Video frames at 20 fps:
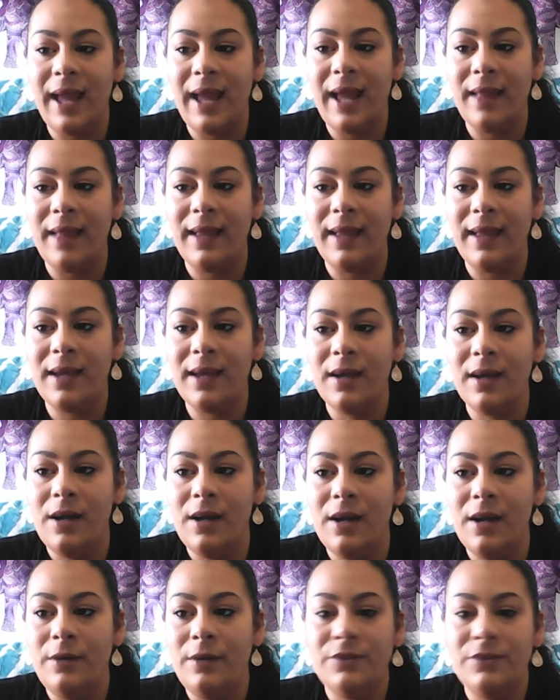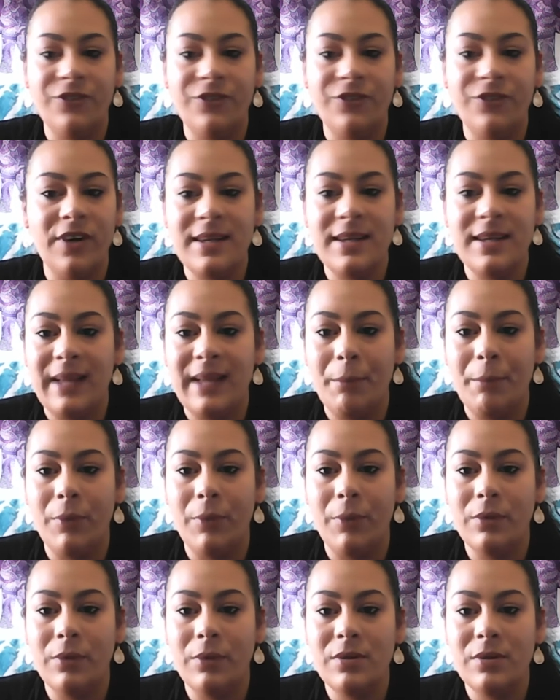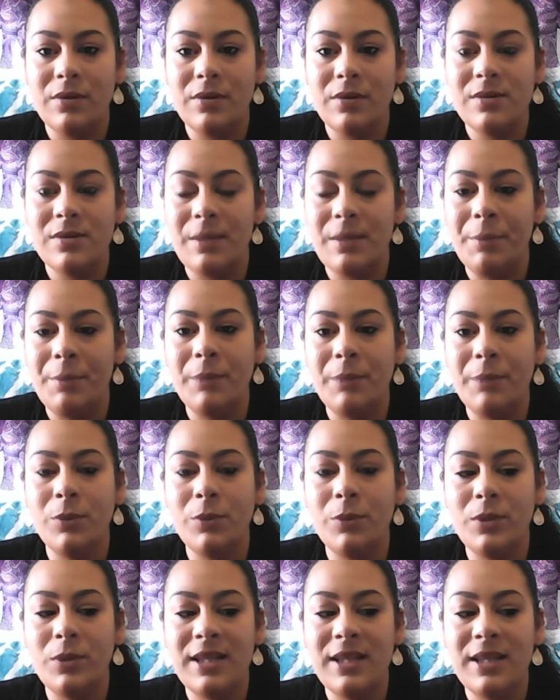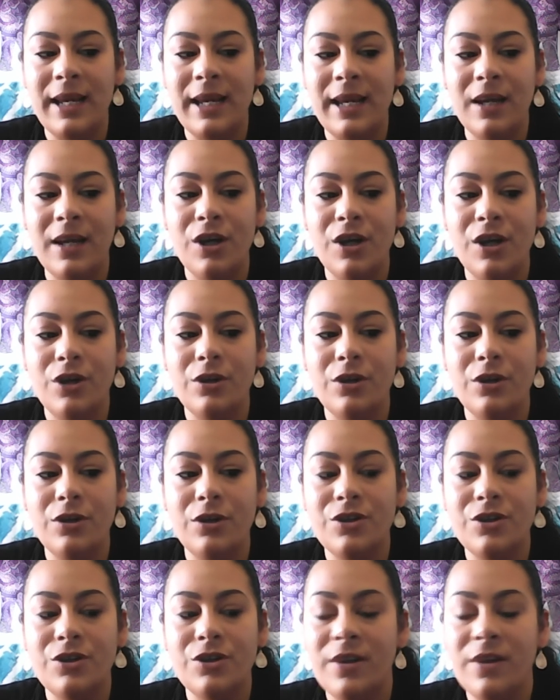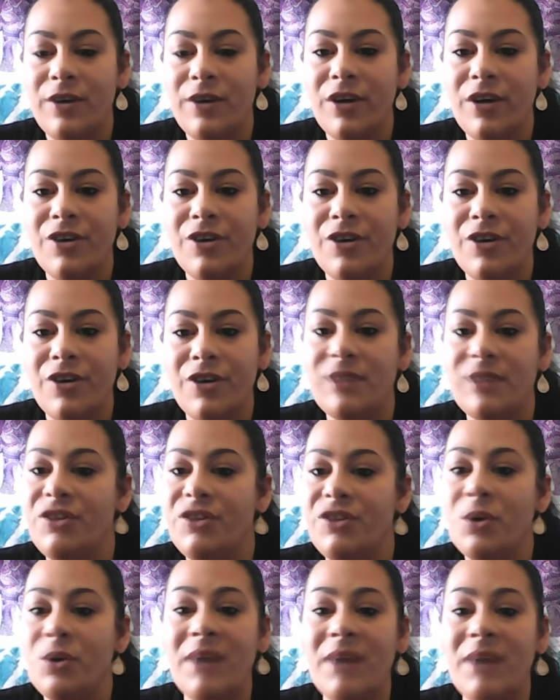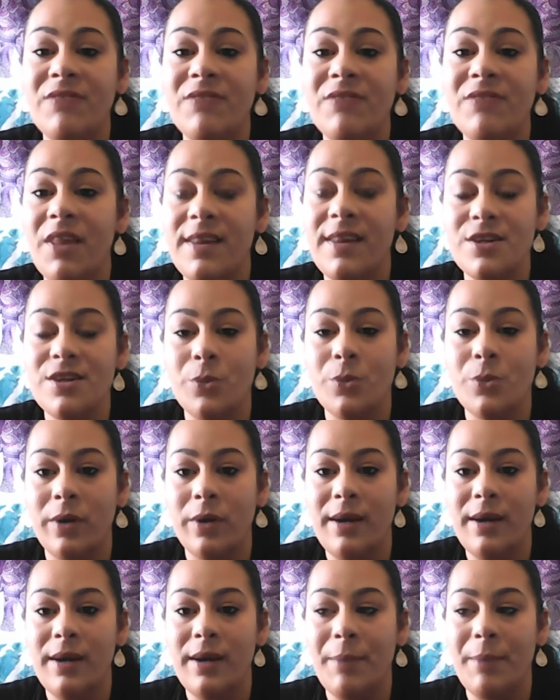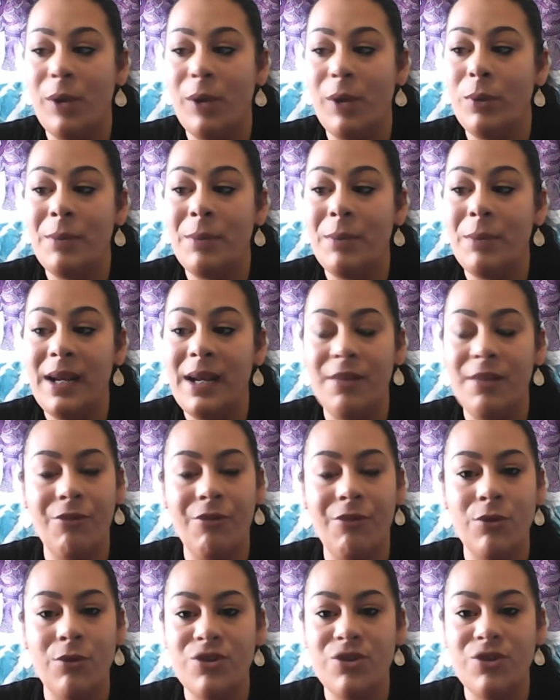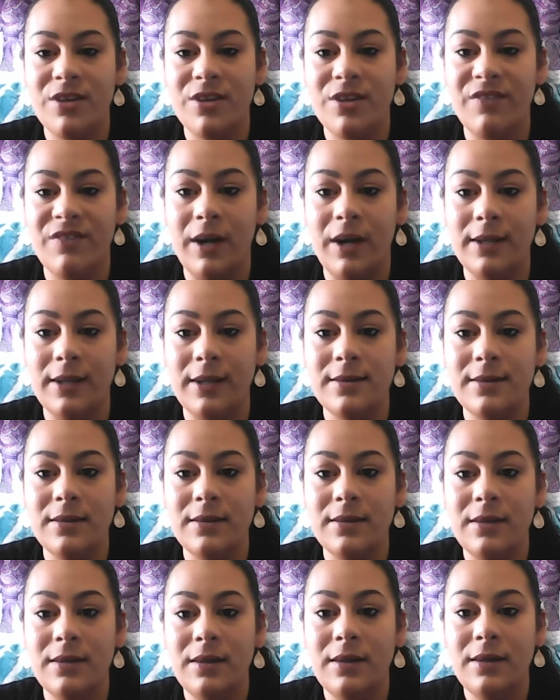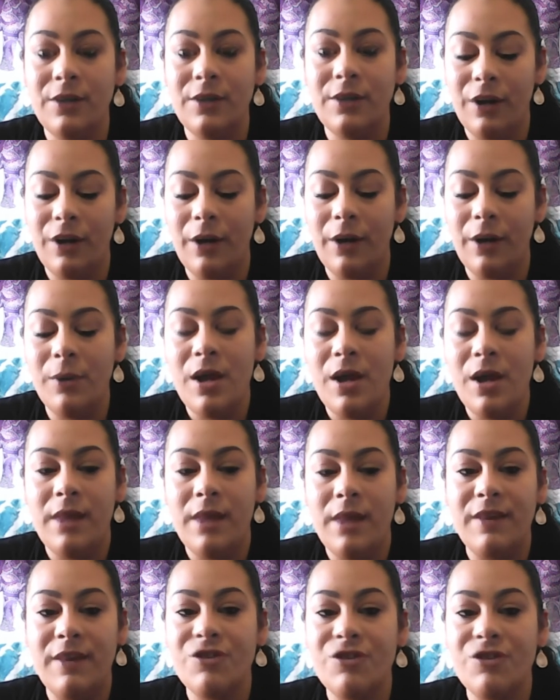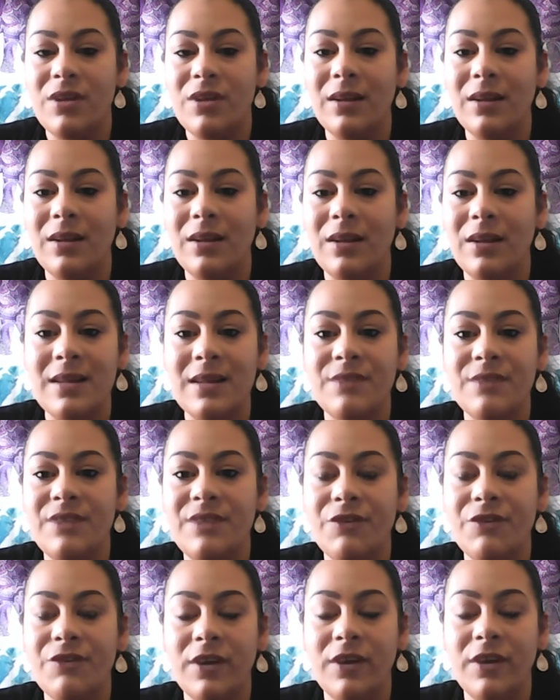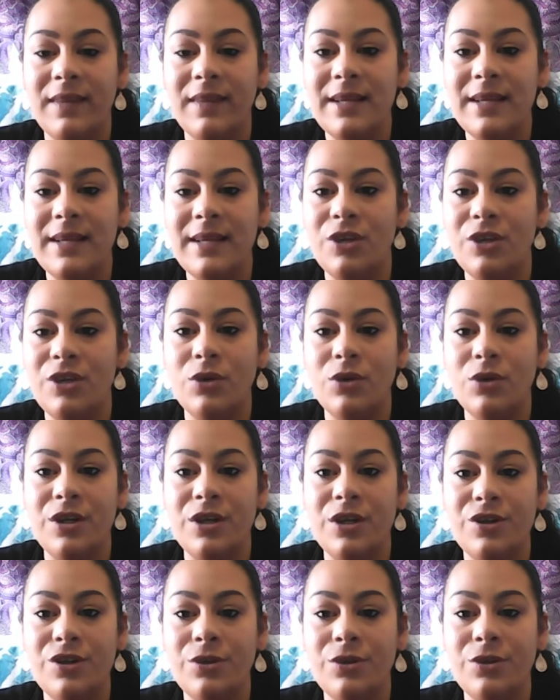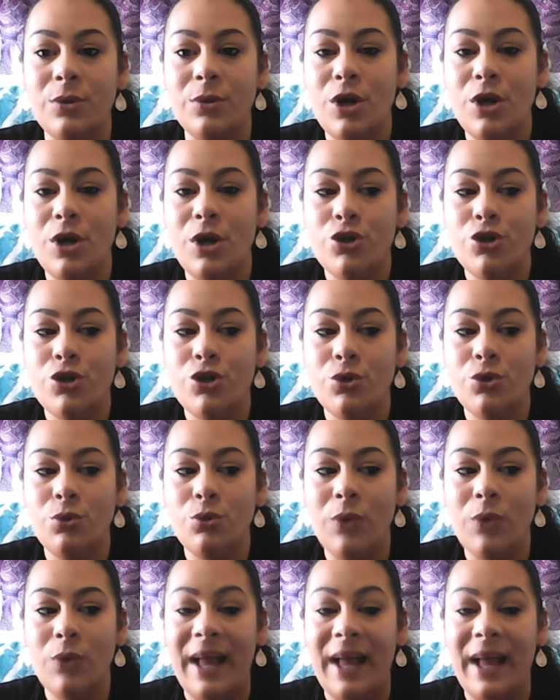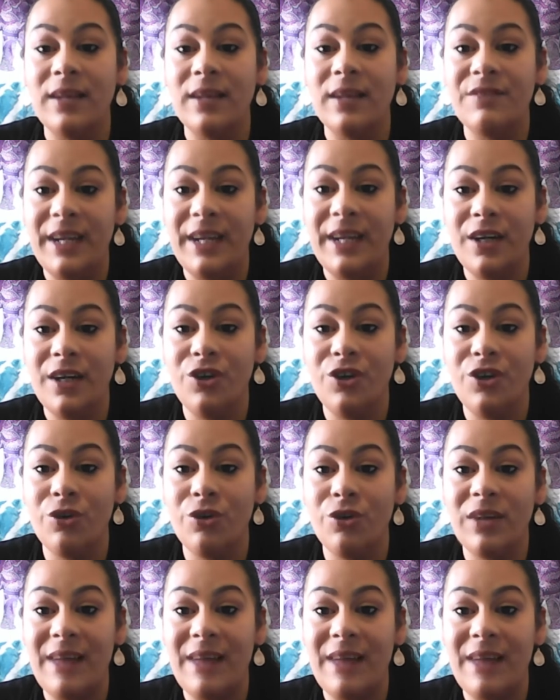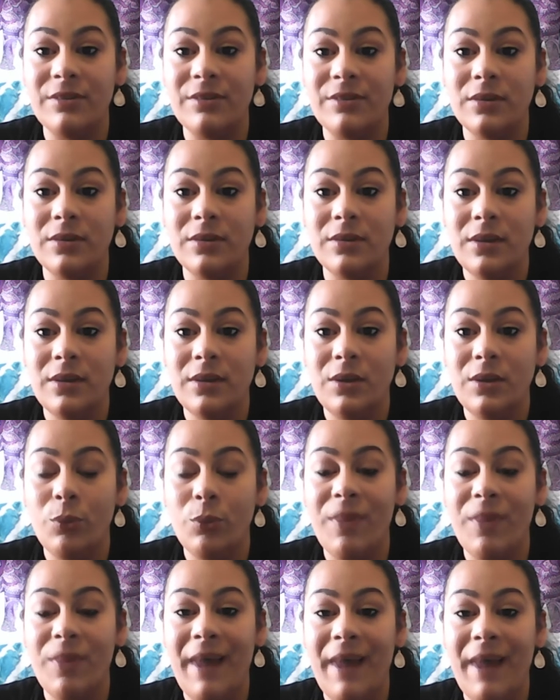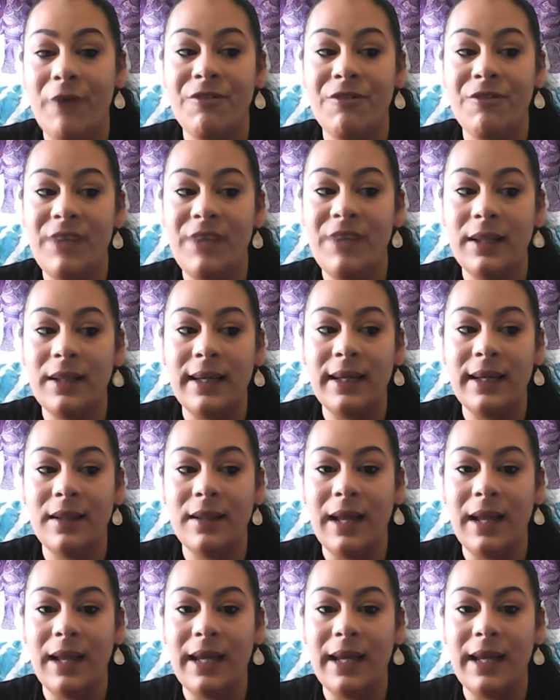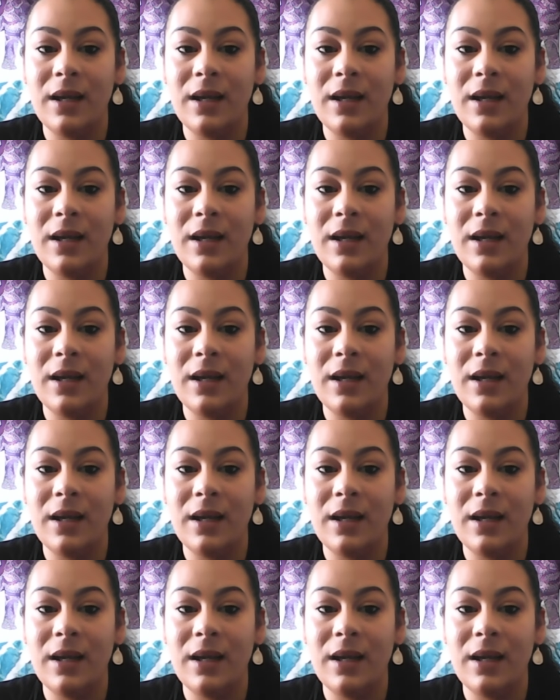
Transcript: Like, for an example, some people would say to their younger self, "You have nothing to worry about. We made it through just fine." There's lots of different things that you can do to elevate your level without feeling like